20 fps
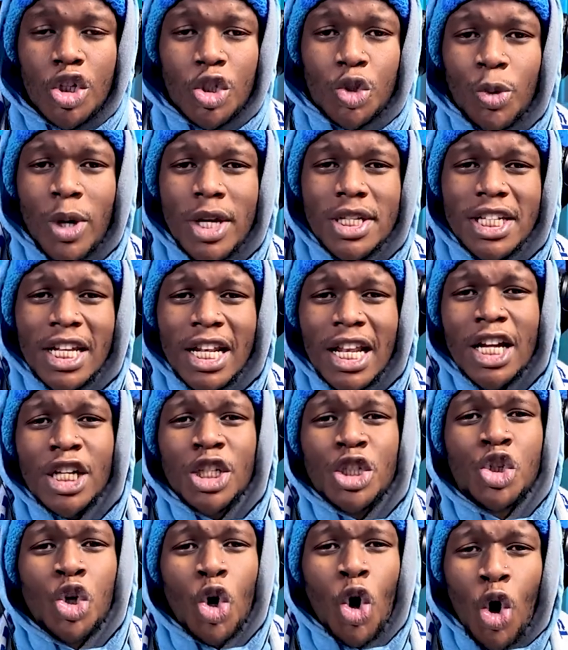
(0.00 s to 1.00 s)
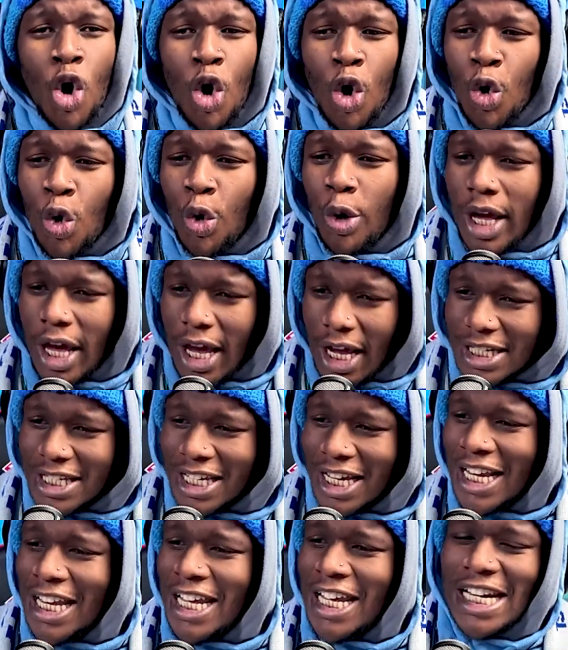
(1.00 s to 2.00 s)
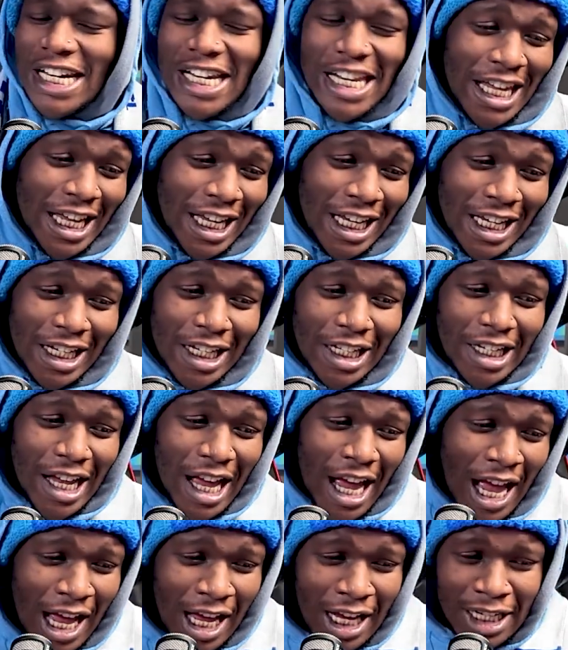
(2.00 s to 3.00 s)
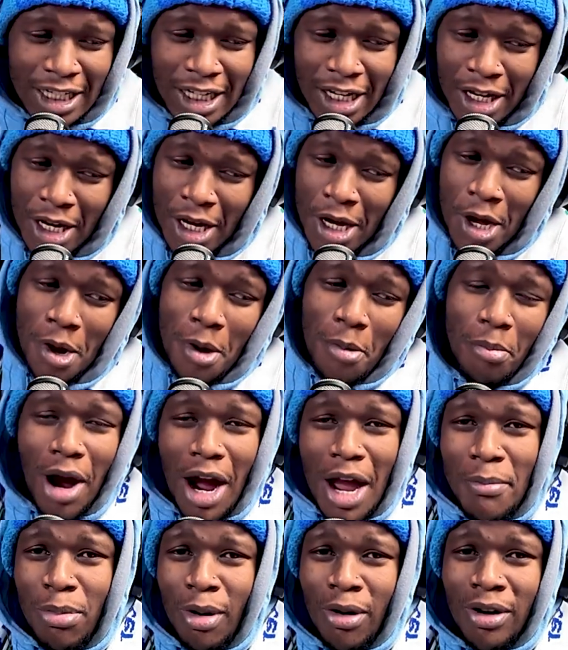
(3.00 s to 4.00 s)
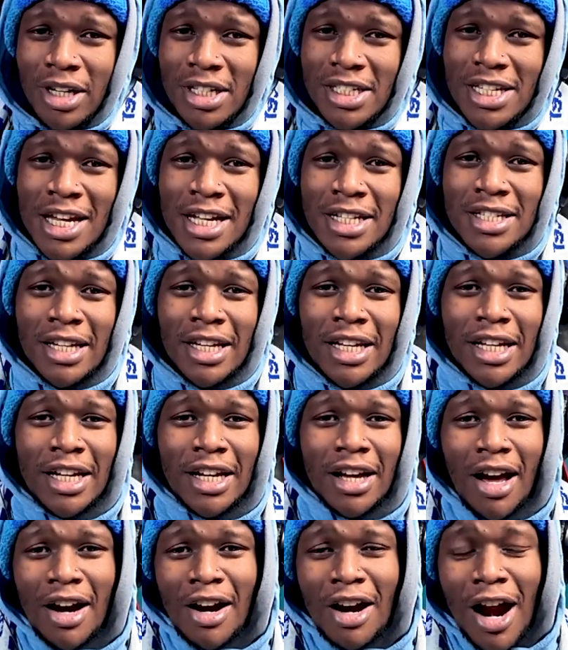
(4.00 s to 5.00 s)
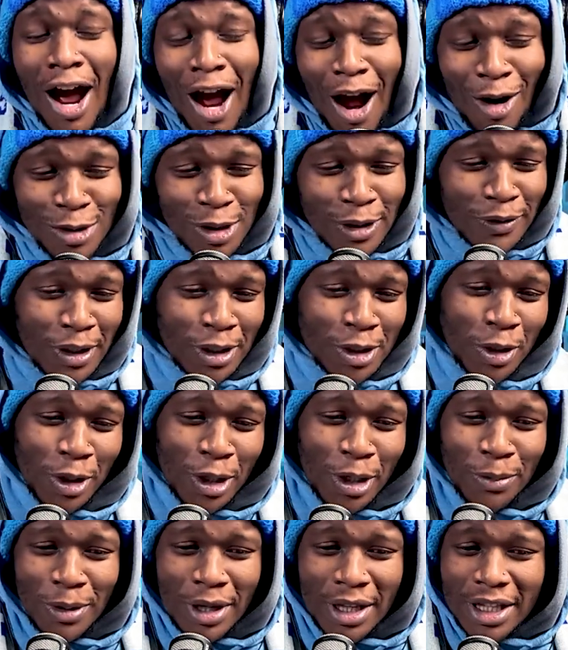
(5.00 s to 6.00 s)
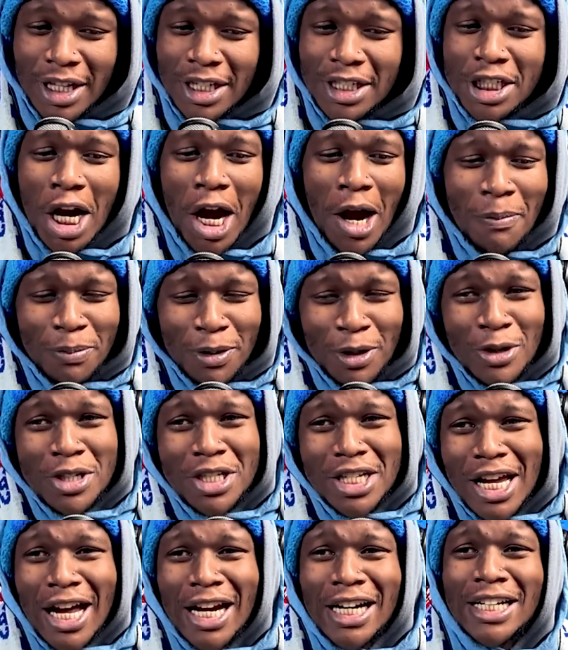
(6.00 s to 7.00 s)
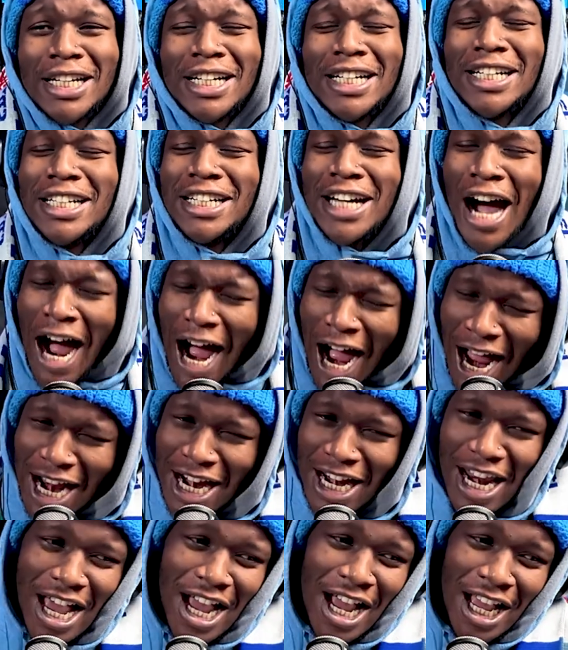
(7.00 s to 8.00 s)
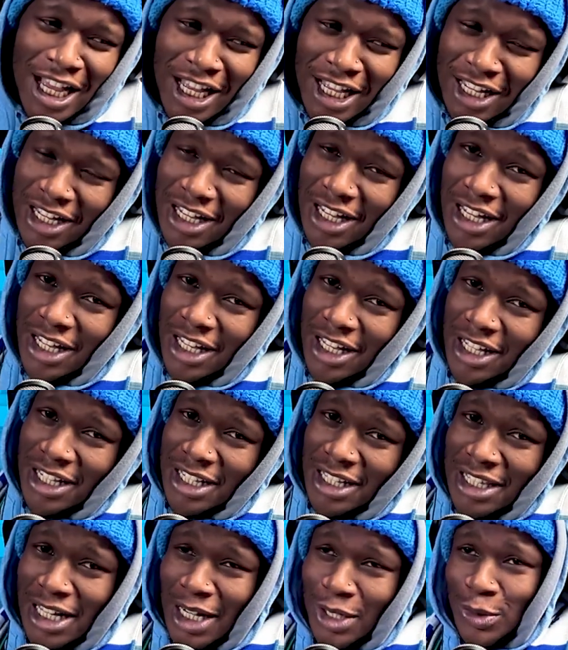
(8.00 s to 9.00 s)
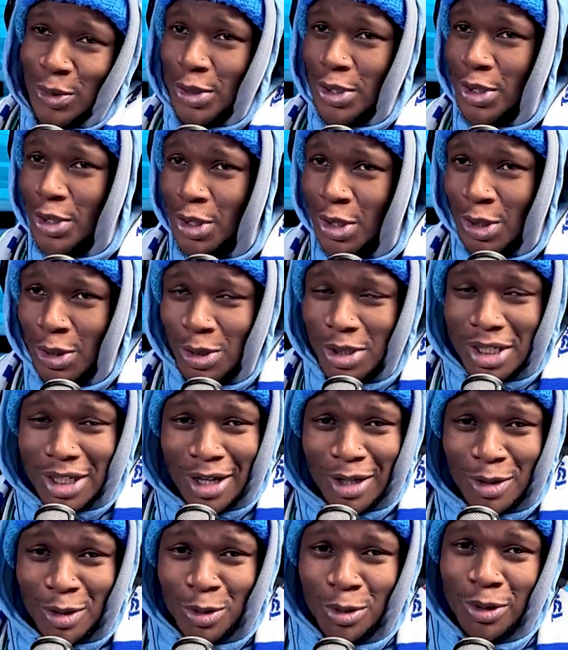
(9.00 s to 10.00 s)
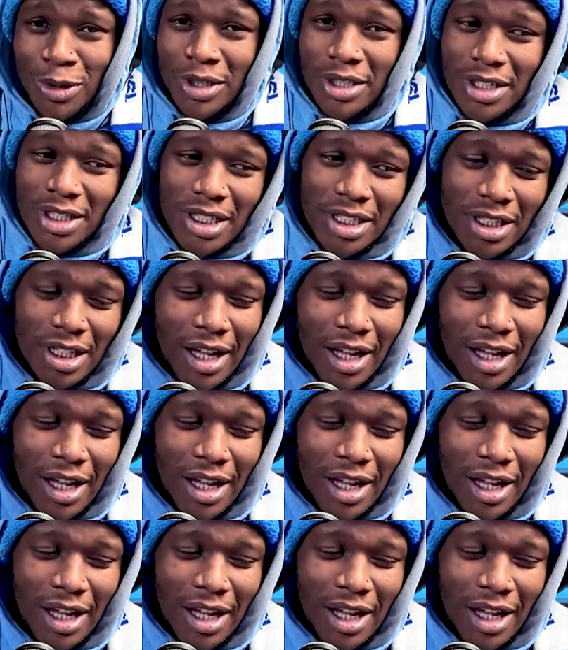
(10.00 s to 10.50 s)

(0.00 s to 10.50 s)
Switzerland 2, Italy 0. And my boys Italy are out of the tournament. The champions are done. That was so sad to watch.